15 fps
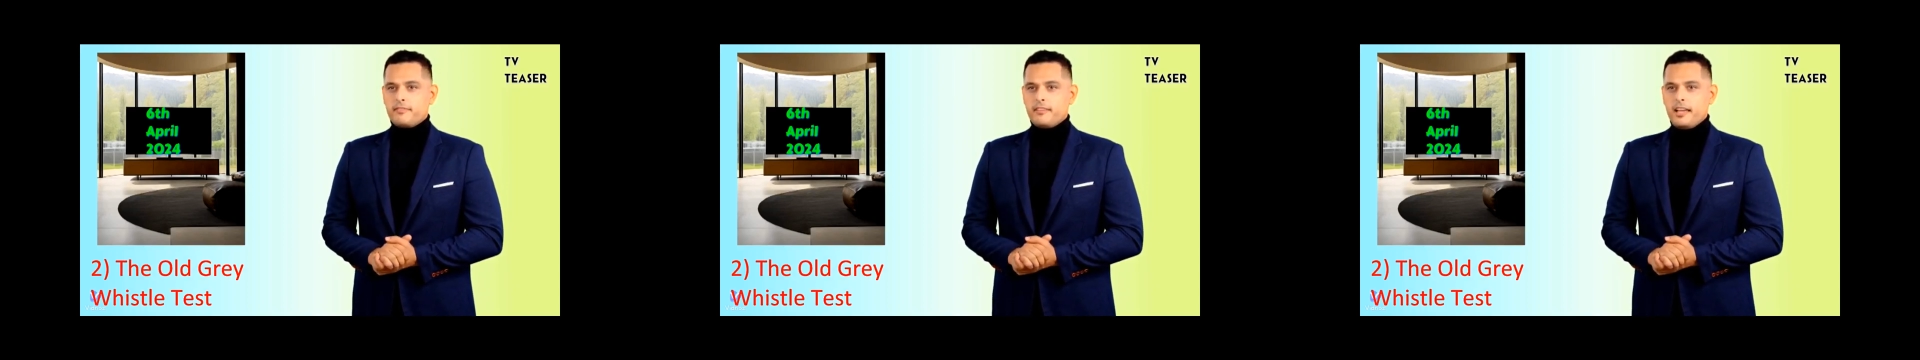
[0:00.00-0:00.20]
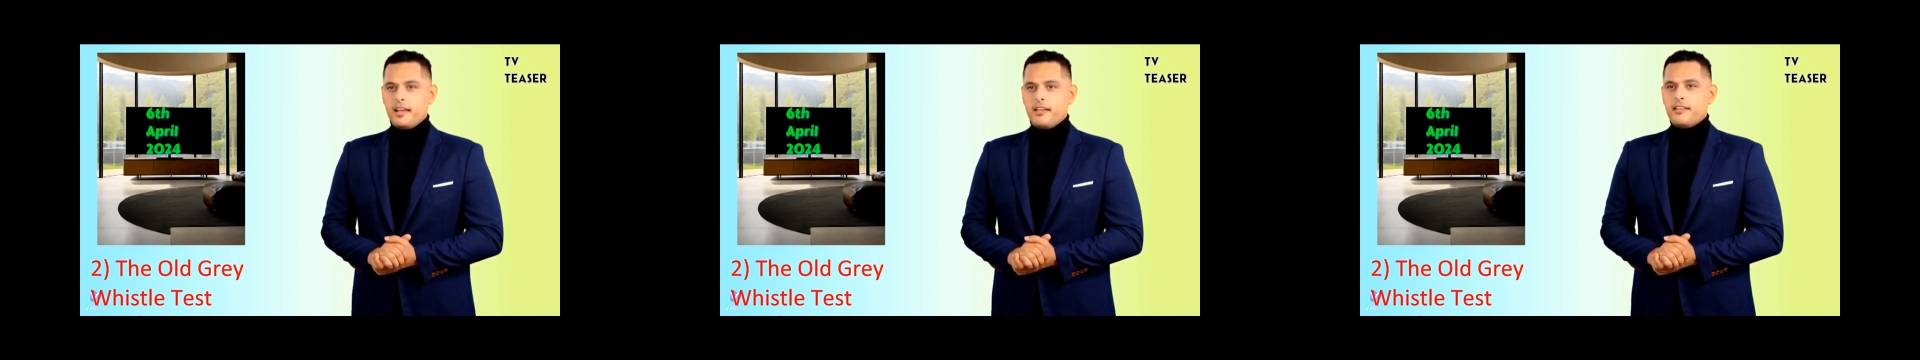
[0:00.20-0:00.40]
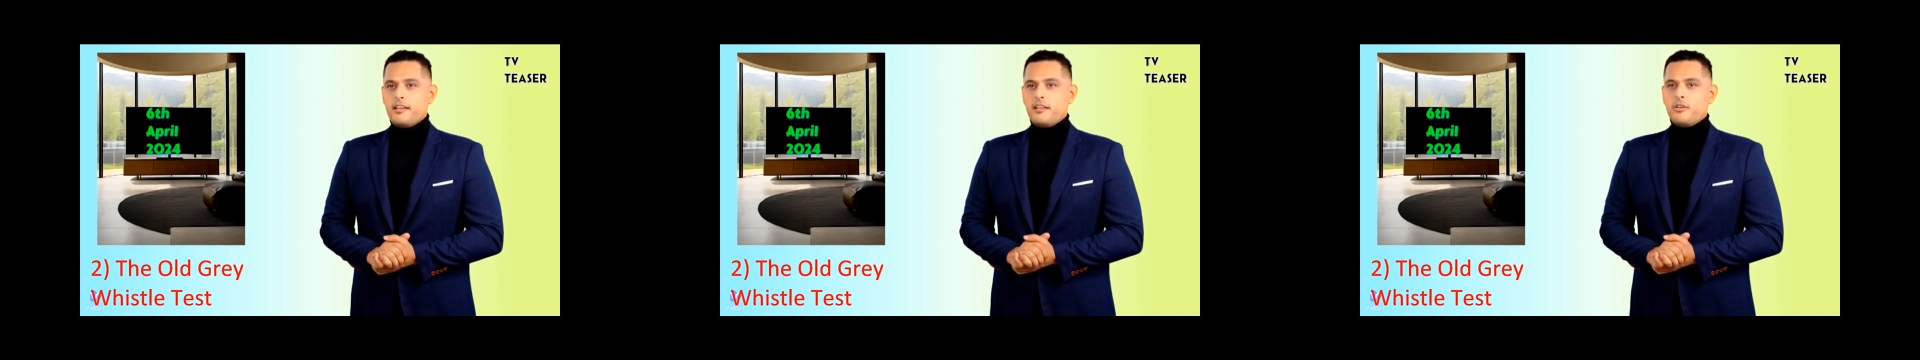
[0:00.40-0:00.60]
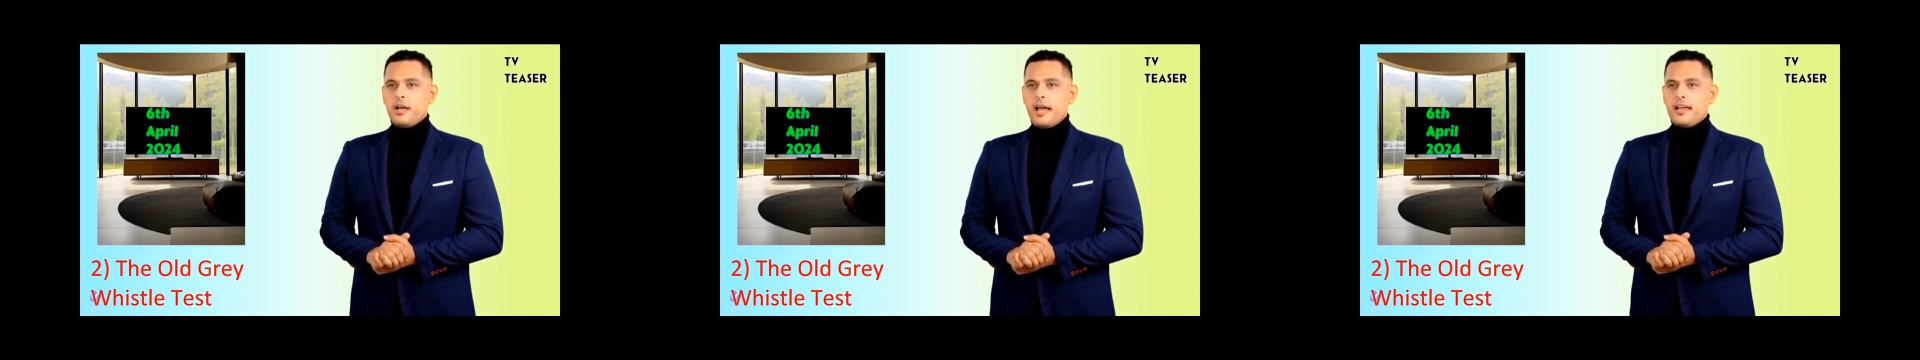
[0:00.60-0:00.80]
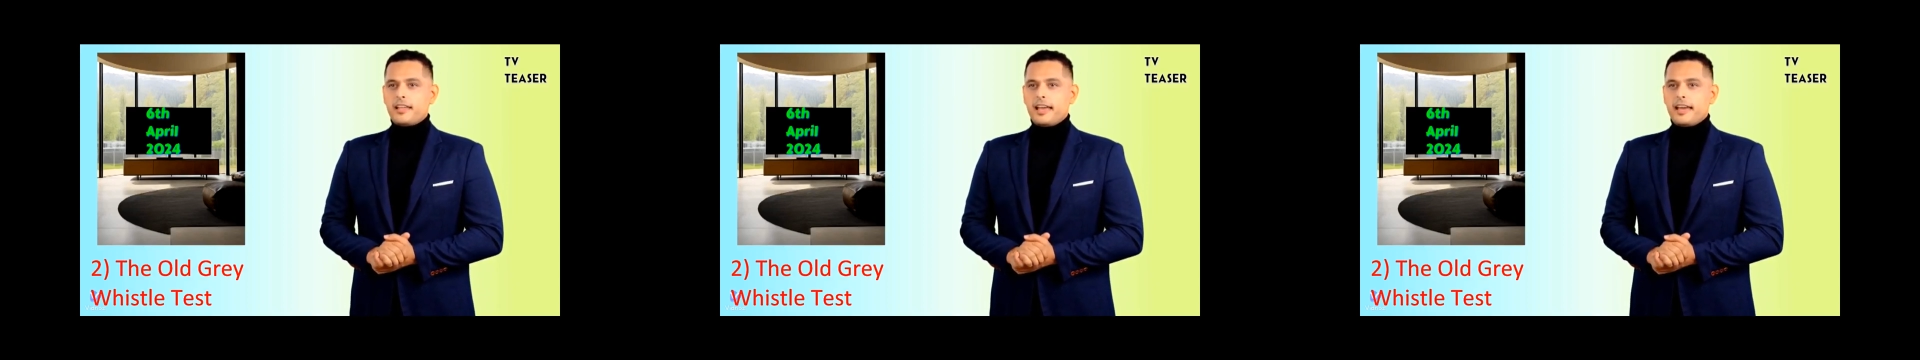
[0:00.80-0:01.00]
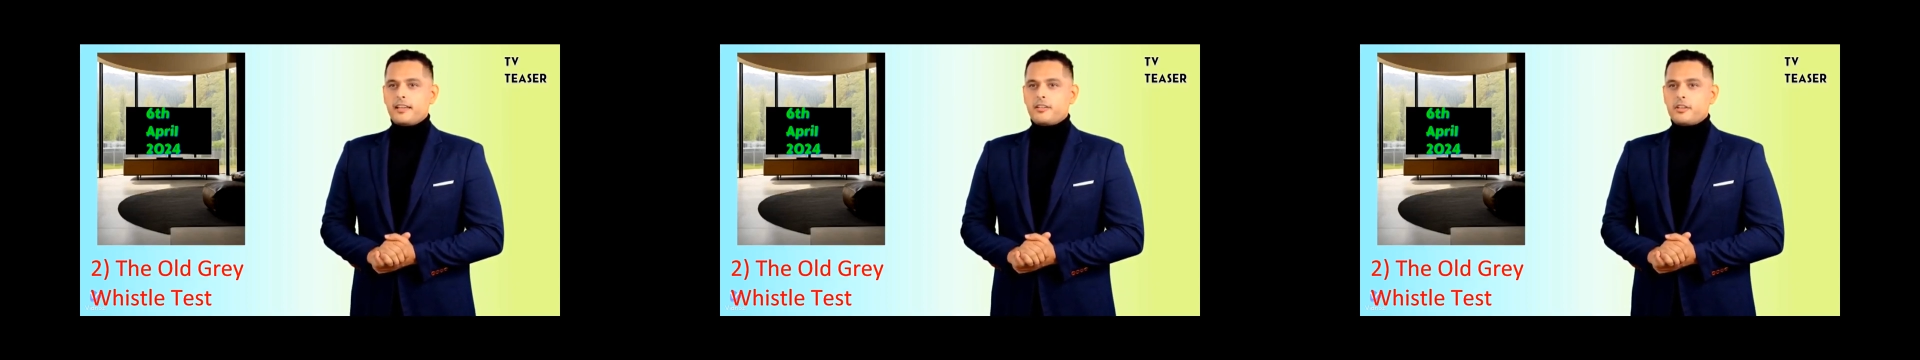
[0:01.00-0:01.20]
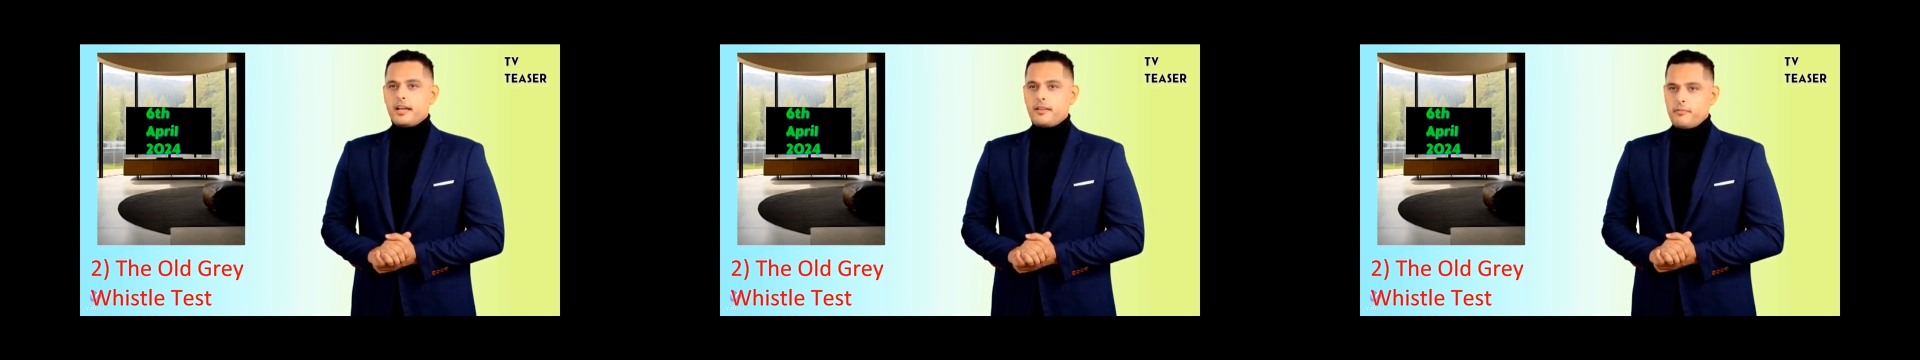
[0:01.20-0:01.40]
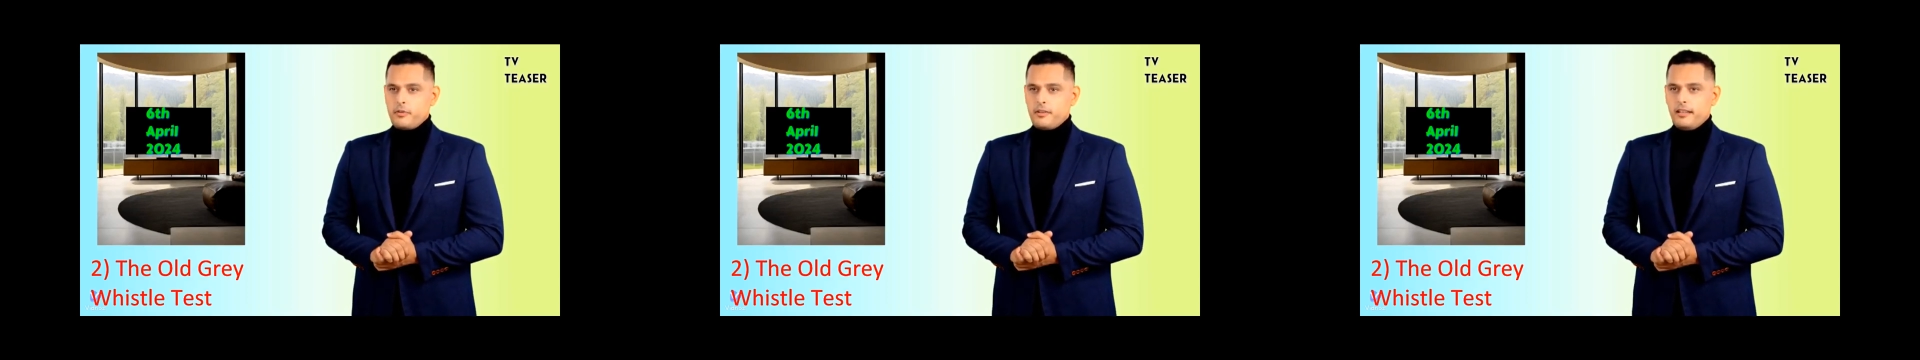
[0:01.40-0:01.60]
The answer to our
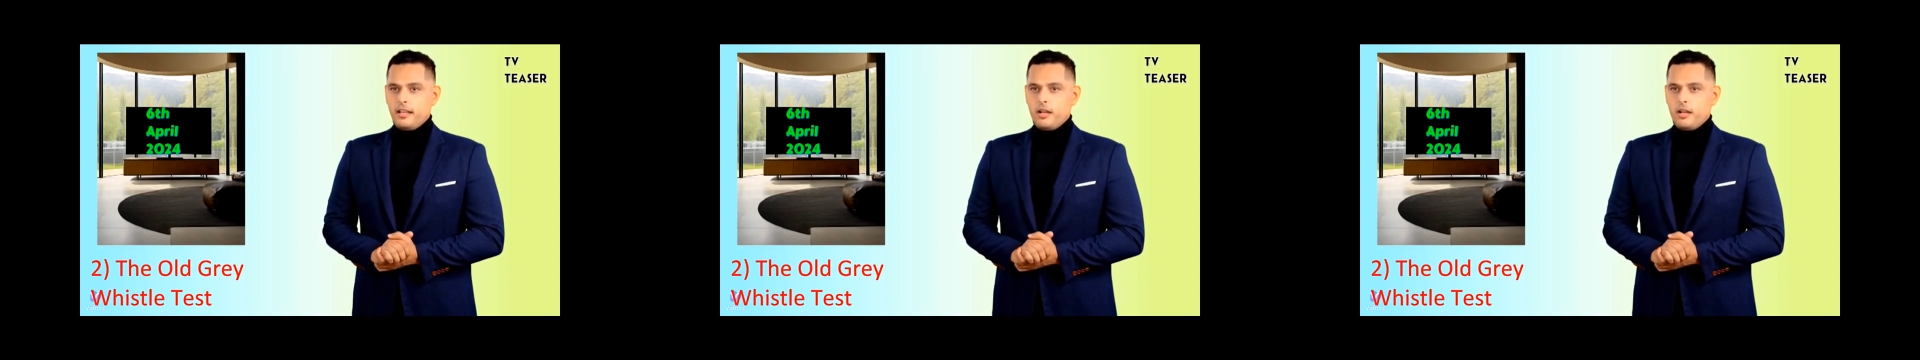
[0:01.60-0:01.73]
anagram was